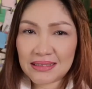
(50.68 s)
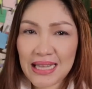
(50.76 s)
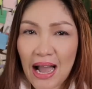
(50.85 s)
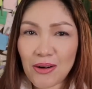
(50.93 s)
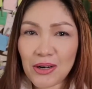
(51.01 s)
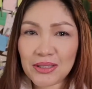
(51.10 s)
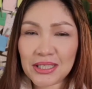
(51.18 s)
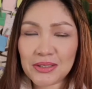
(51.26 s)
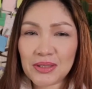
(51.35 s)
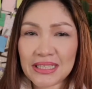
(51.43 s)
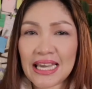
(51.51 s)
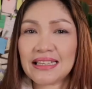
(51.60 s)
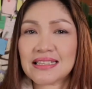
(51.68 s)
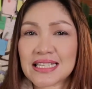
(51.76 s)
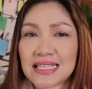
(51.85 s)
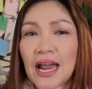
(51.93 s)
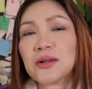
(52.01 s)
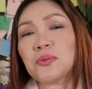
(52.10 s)
download the toolkit,
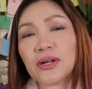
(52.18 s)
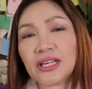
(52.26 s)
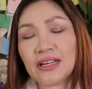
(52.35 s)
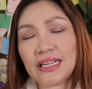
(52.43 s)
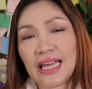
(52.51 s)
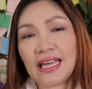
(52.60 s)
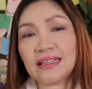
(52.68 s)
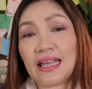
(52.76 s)
start working on it,